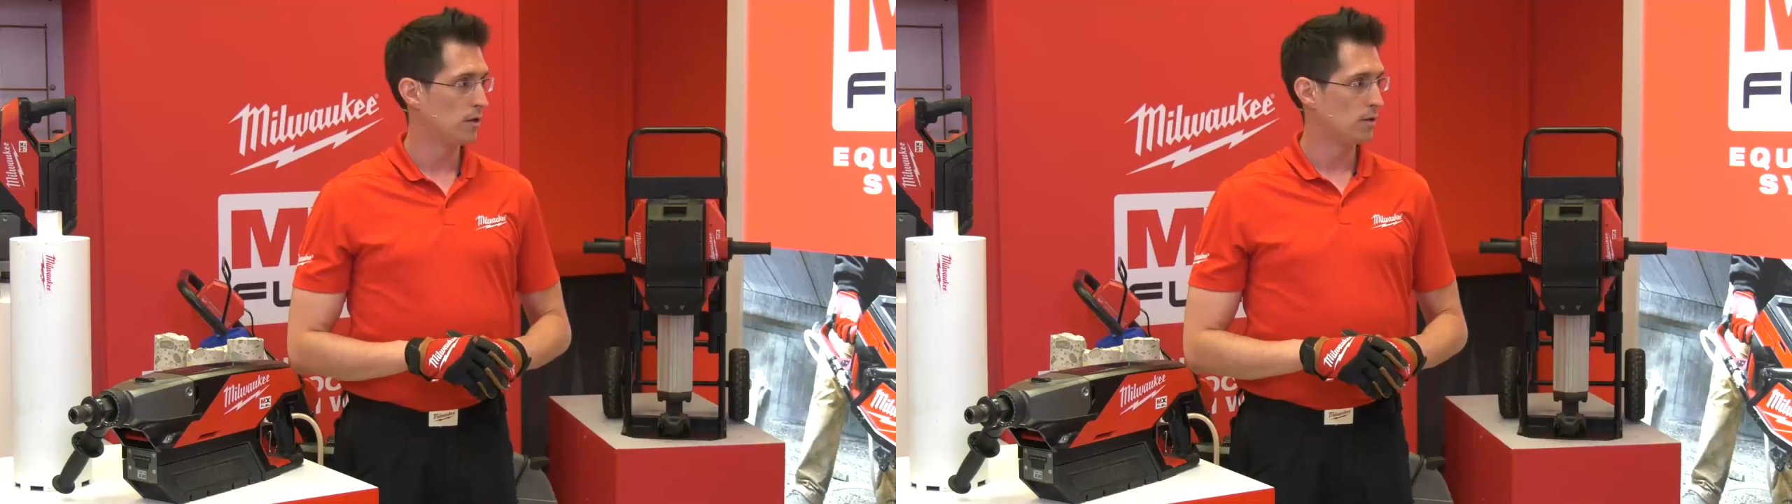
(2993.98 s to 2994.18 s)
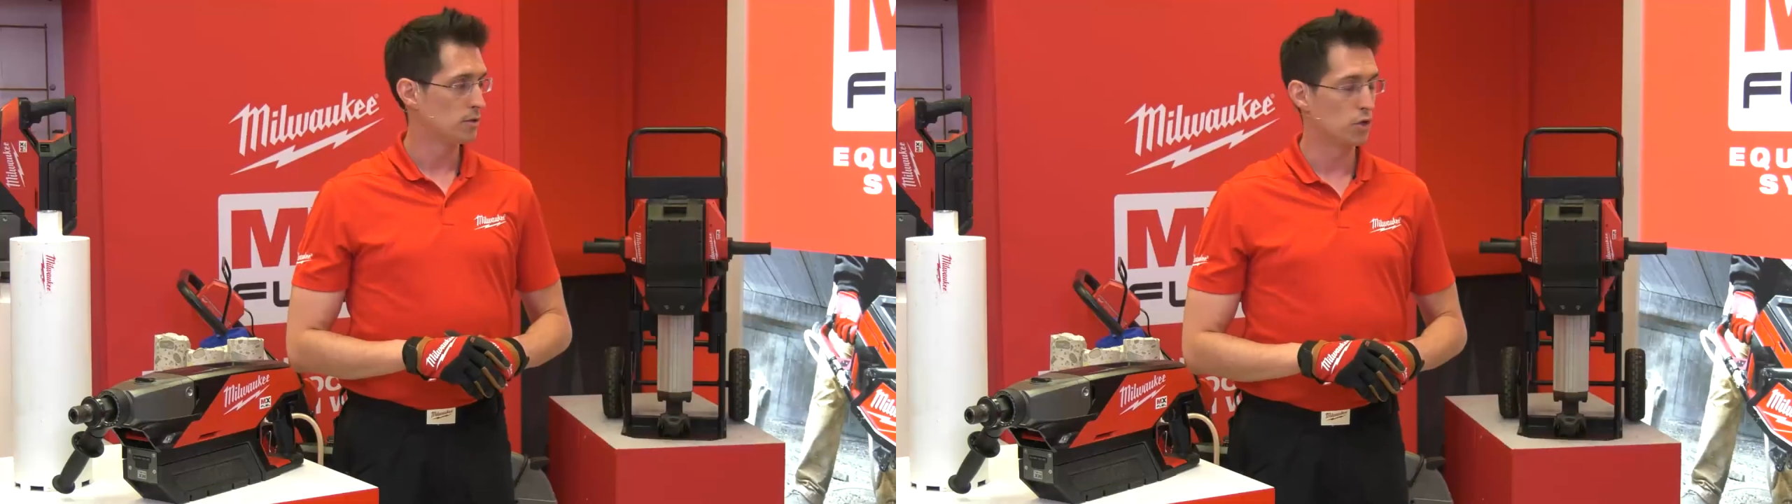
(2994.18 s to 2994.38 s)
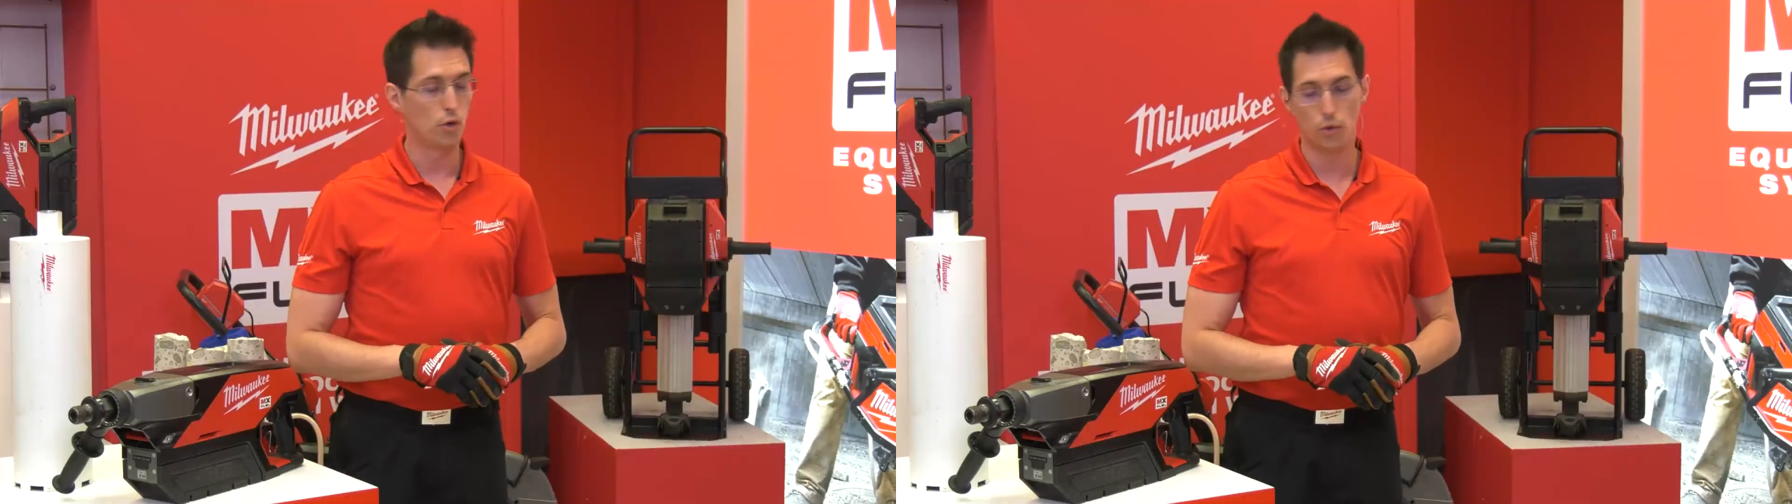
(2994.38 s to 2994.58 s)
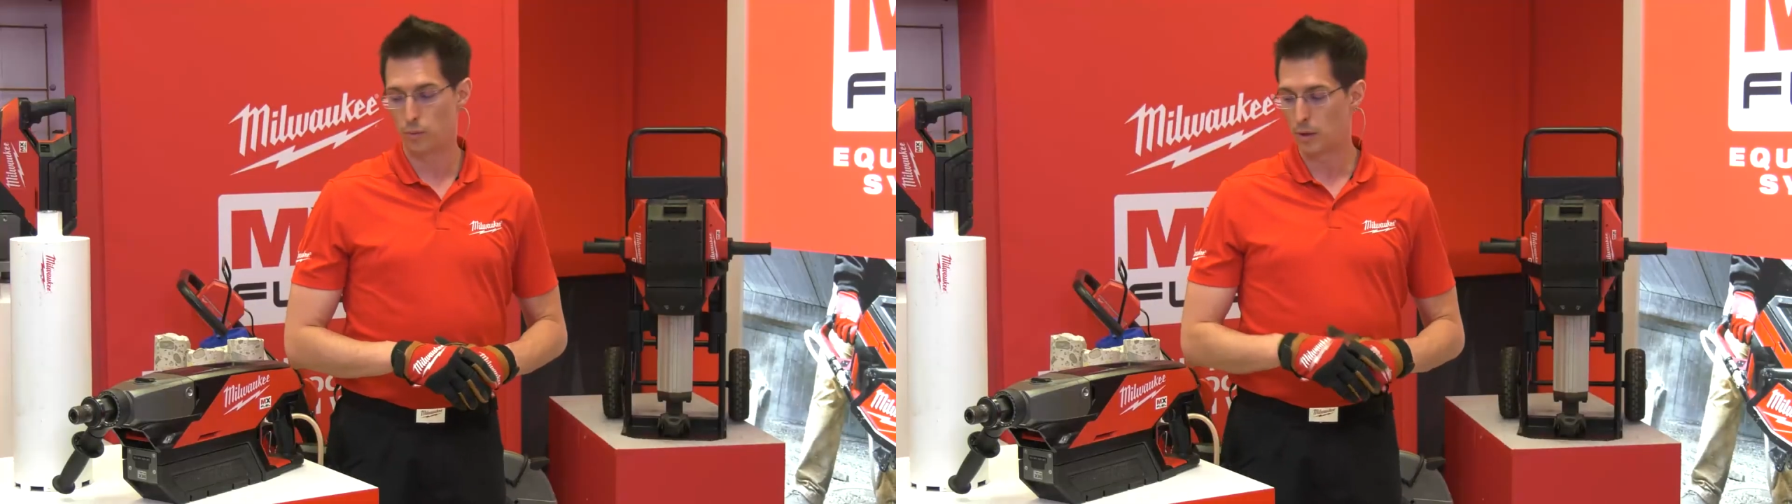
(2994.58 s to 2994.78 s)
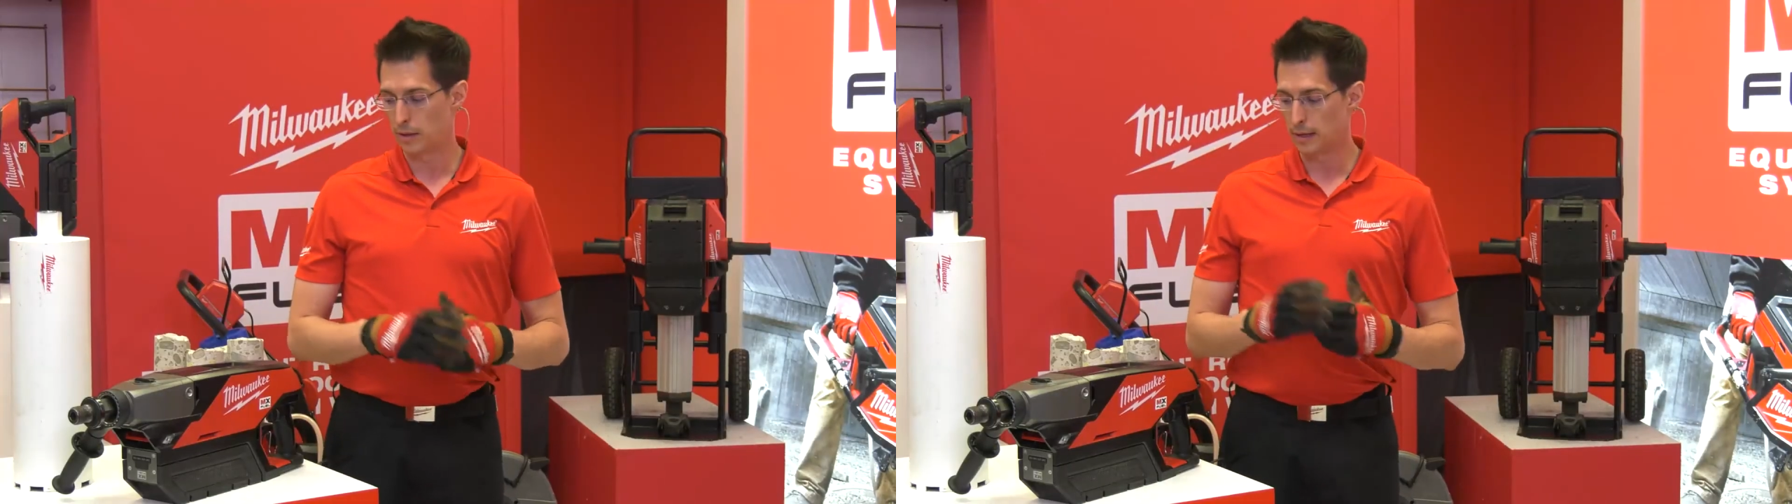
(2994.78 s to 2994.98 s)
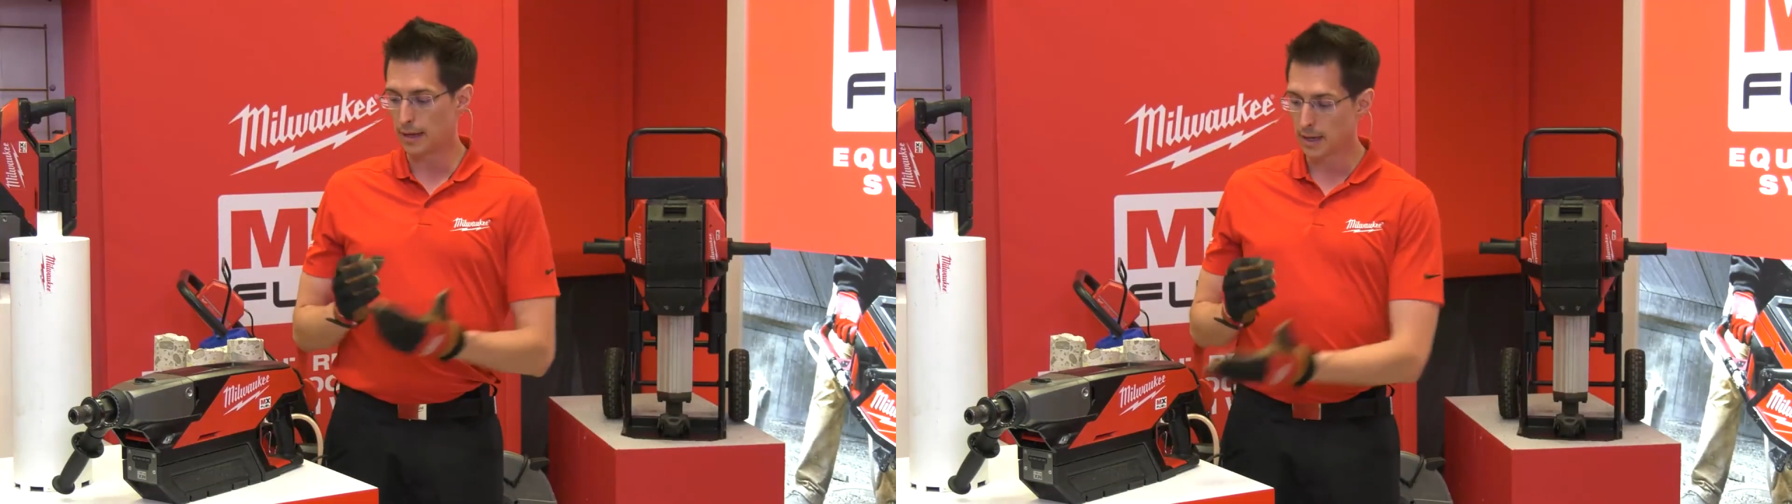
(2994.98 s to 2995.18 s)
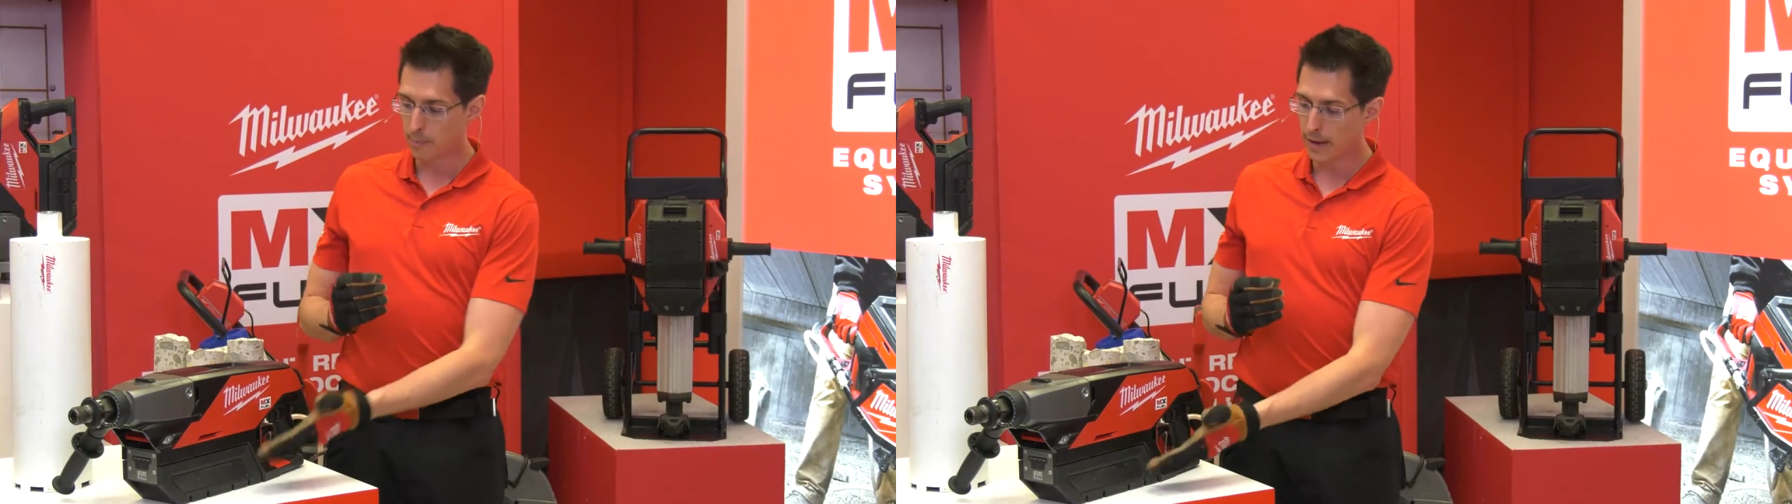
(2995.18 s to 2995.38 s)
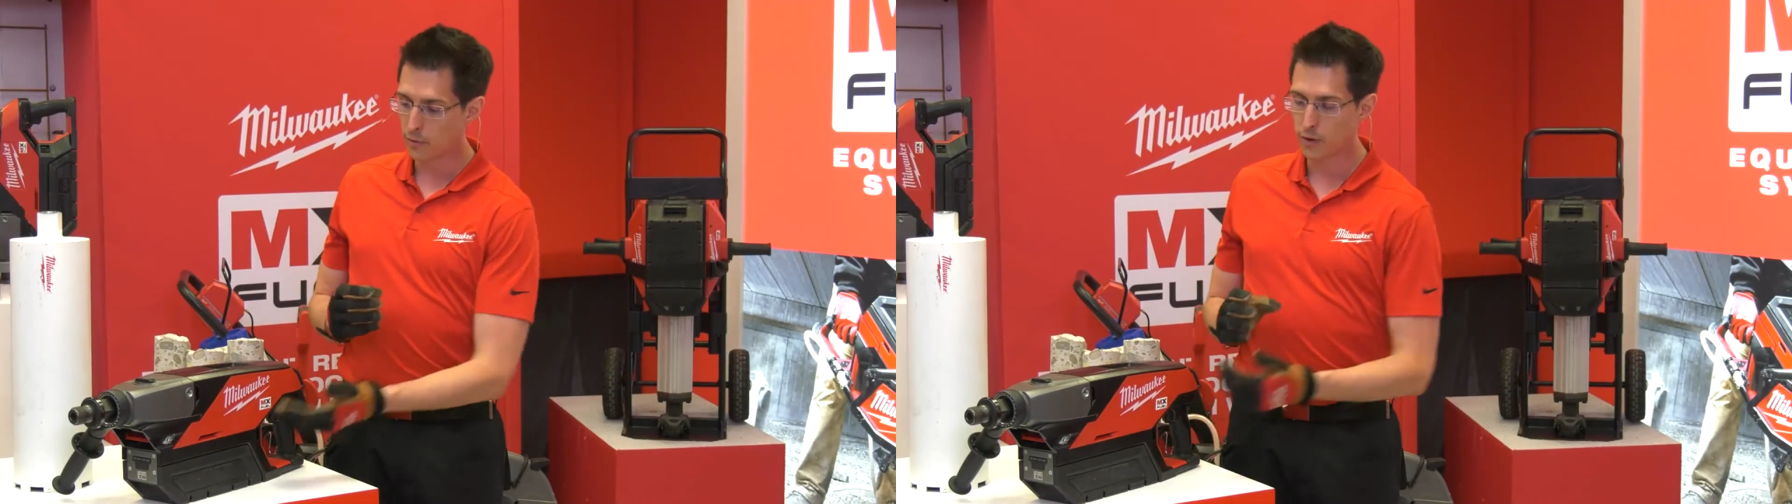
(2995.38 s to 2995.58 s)
So the little
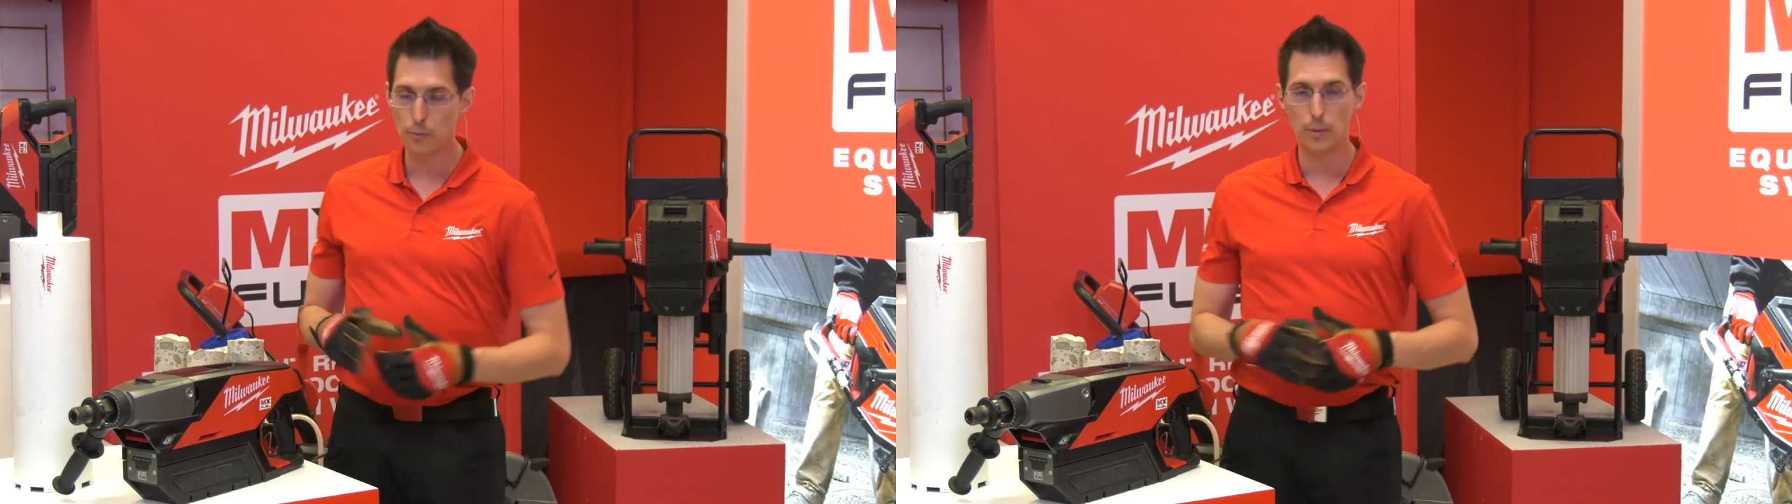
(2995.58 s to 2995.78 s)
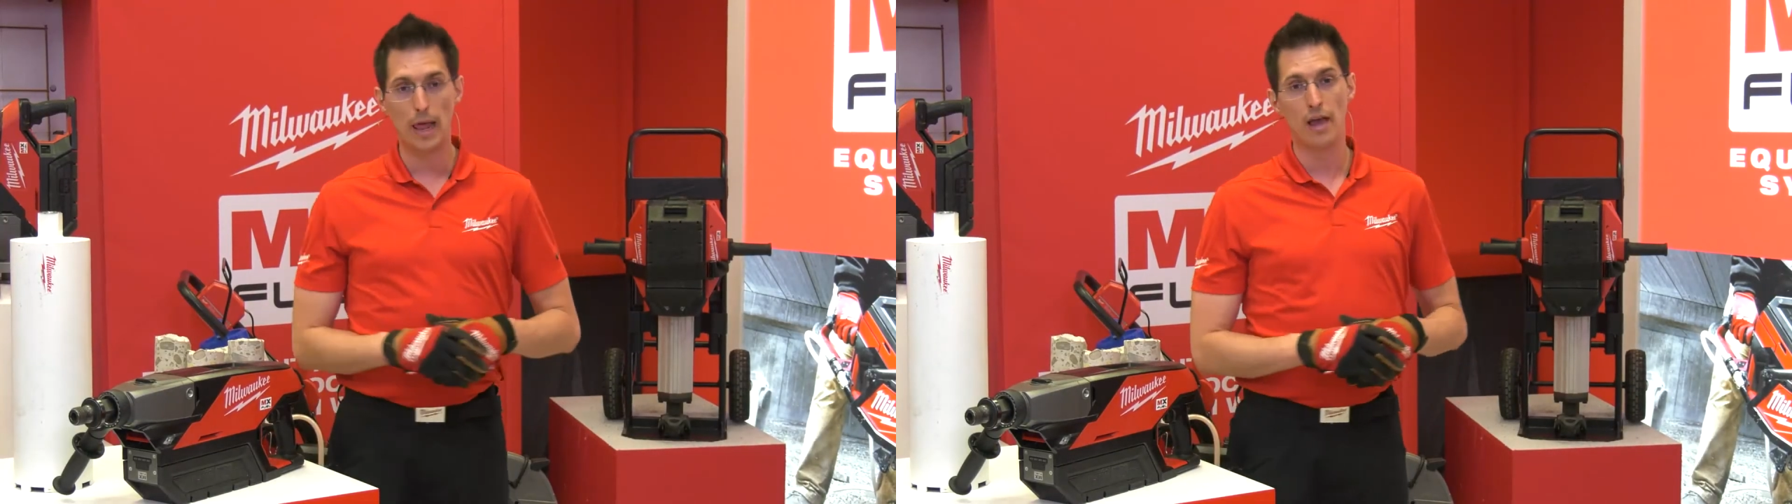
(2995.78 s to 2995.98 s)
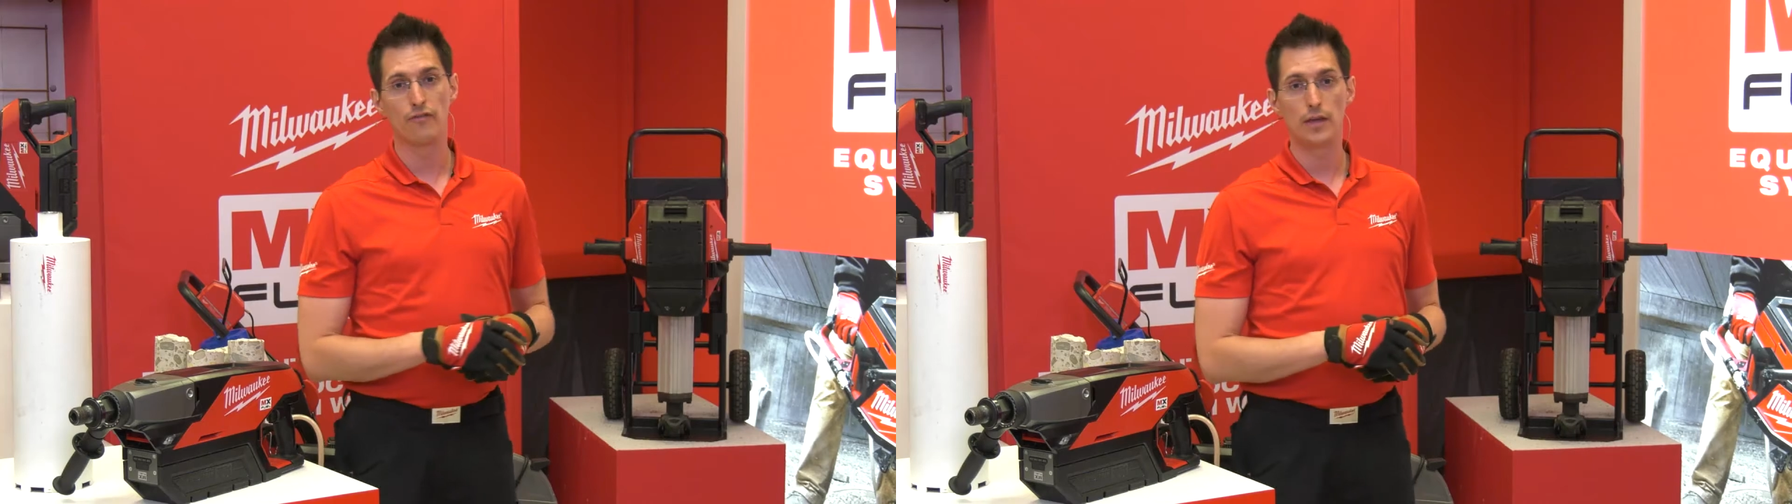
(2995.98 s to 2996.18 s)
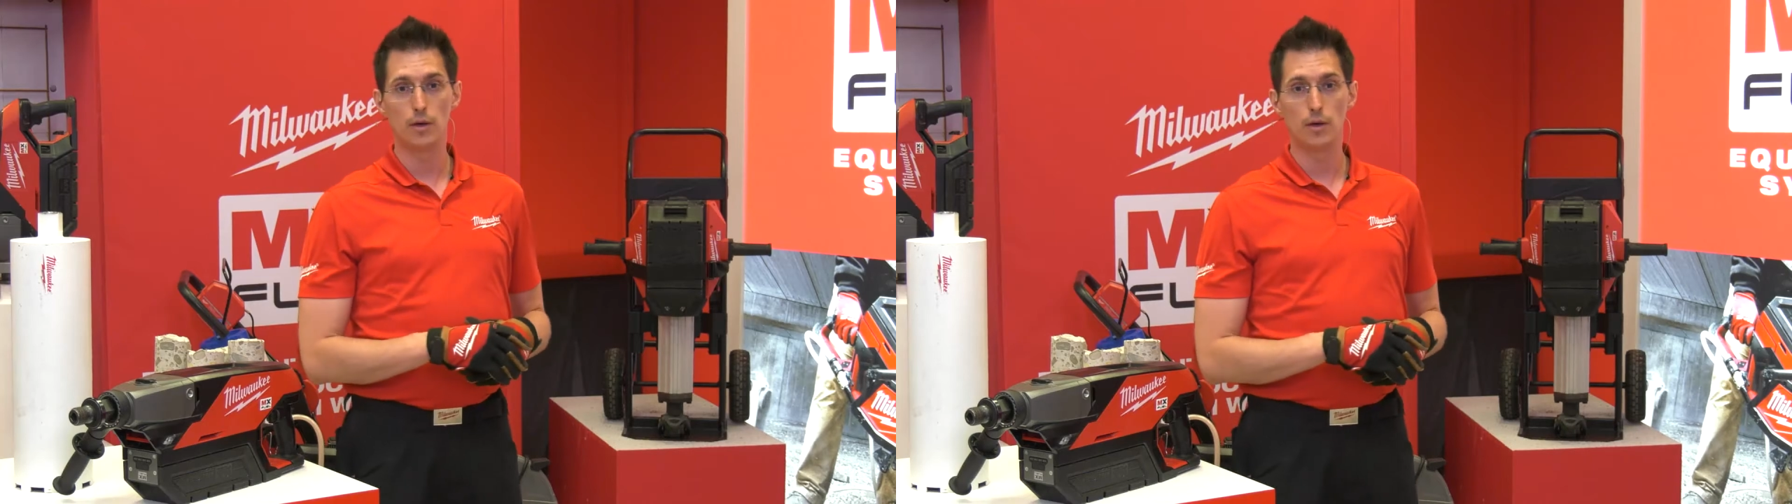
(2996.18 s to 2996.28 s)
battery we will have here,